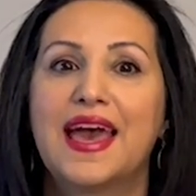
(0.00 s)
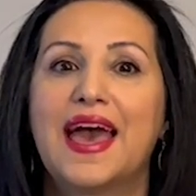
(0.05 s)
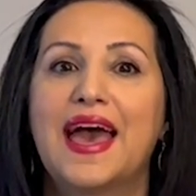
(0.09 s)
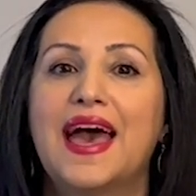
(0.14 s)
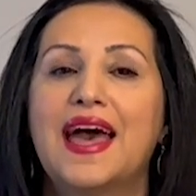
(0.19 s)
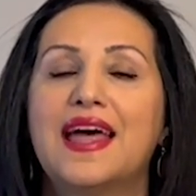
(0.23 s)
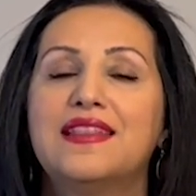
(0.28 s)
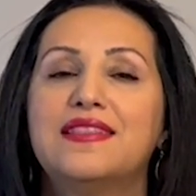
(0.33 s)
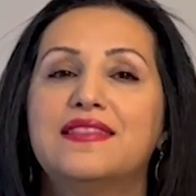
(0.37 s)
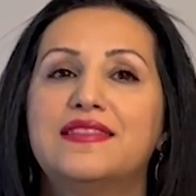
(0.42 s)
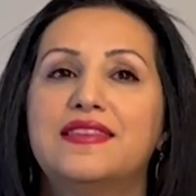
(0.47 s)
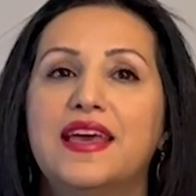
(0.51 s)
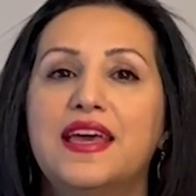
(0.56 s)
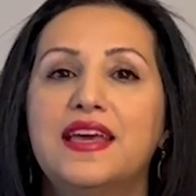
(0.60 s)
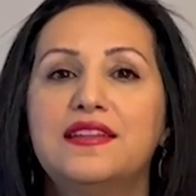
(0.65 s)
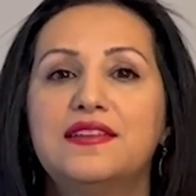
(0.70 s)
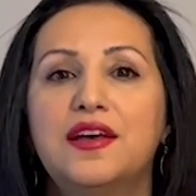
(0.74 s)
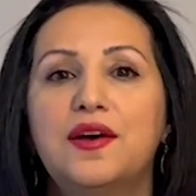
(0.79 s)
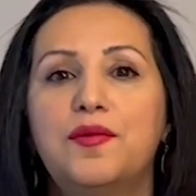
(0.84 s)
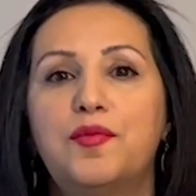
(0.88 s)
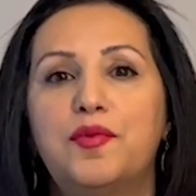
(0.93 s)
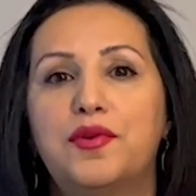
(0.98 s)
and
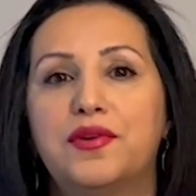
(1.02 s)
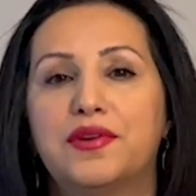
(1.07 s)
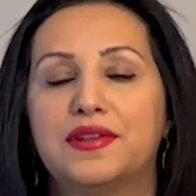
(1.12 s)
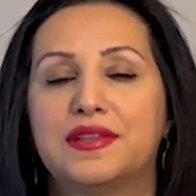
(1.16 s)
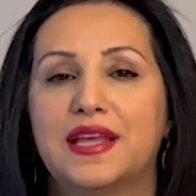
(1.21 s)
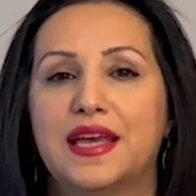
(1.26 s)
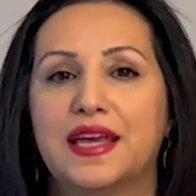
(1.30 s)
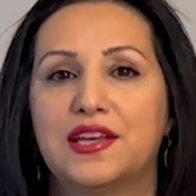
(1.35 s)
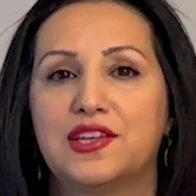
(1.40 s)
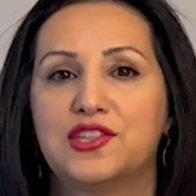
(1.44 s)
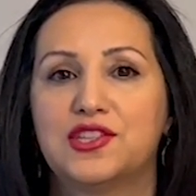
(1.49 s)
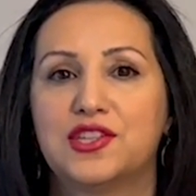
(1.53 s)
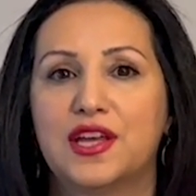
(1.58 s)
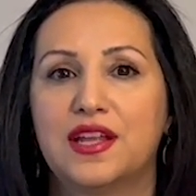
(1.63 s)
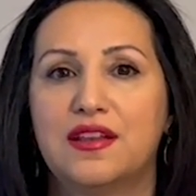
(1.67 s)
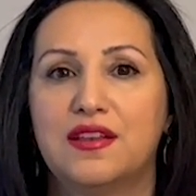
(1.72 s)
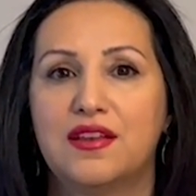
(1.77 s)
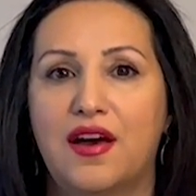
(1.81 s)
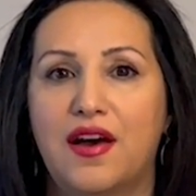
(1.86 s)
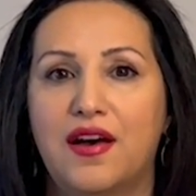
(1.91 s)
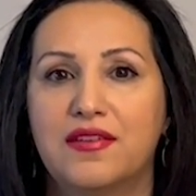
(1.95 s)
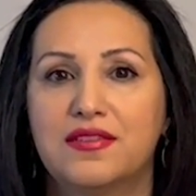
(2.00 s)
data
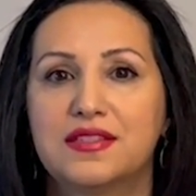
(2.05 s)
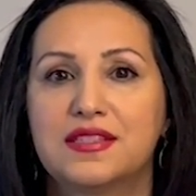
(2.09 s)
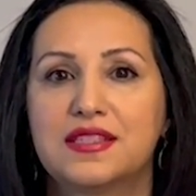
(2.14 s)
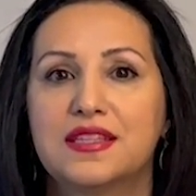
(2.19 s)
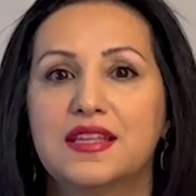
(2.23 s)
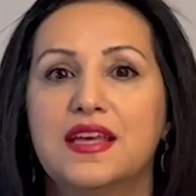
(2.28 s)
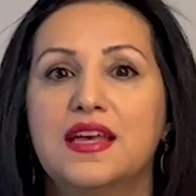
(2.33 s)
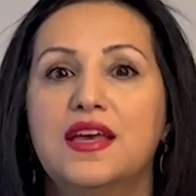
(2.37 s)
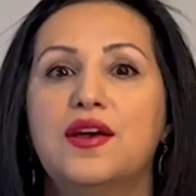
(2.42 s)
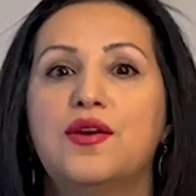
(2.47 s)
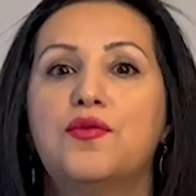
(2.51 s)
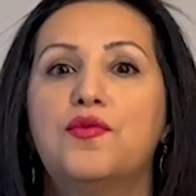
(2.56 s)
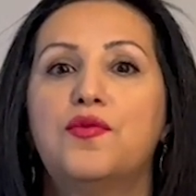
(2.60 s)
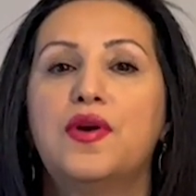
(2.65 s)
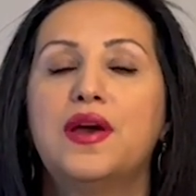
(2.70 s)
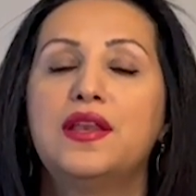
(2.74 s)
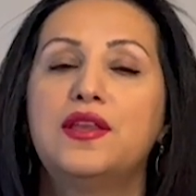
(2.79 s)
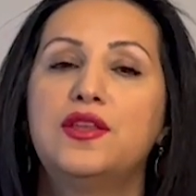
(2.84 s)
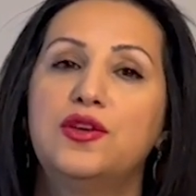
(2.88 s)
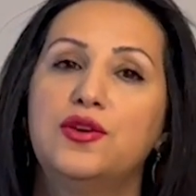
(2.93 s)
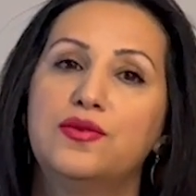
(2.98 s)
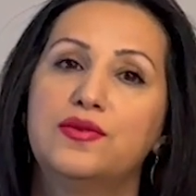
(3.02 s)
protection laws
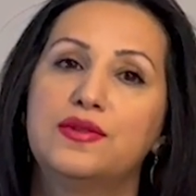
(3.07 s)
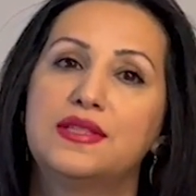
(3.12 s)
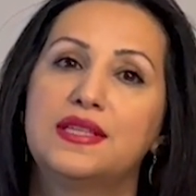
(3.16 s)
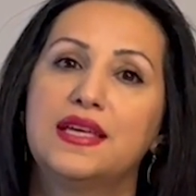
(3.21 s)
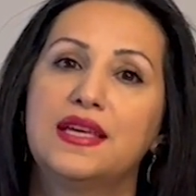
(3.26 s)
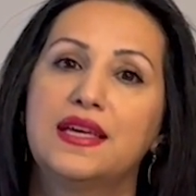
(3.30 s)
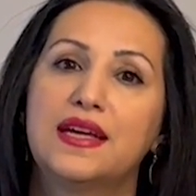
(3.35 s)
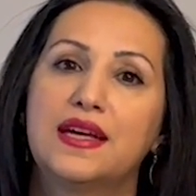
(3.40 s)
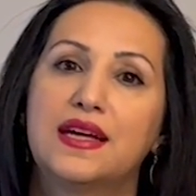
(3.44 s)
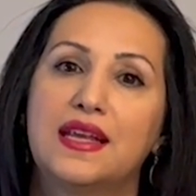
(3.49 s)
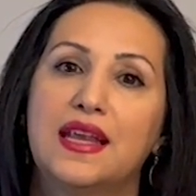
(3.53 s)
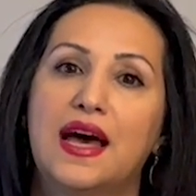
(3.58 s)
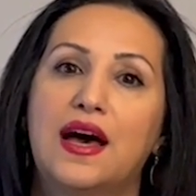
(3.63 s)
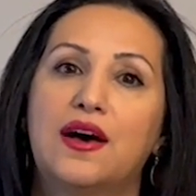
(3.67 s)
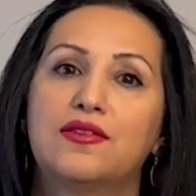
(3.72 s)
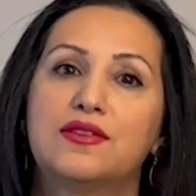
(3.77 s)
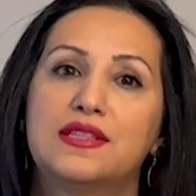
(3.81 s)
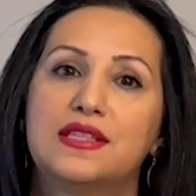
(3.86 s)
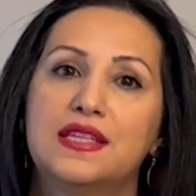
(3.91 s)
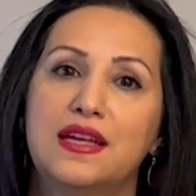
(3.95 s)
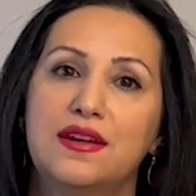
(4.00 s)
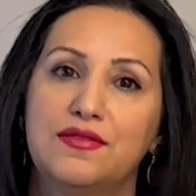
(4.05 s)
when using
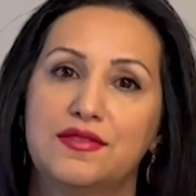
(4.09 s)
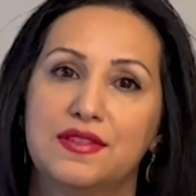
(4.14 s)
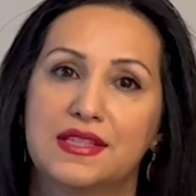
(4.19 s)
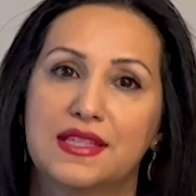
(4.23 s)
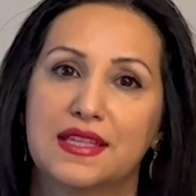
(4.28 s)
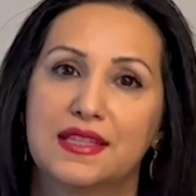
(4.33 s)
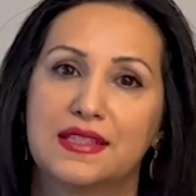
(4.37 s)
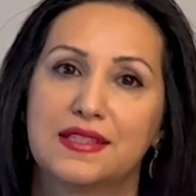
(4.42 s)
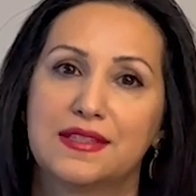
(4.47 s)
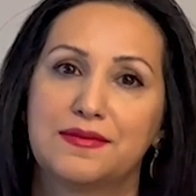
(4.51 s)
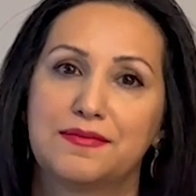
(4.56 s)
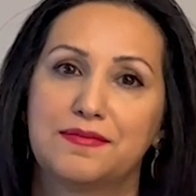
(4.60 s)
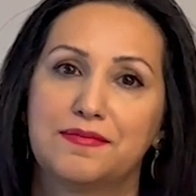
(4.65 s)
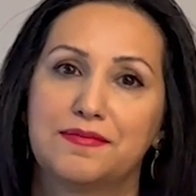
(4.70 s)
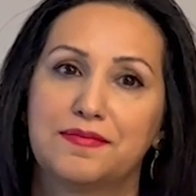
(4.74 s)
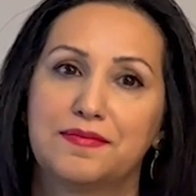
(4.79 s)
cloud services.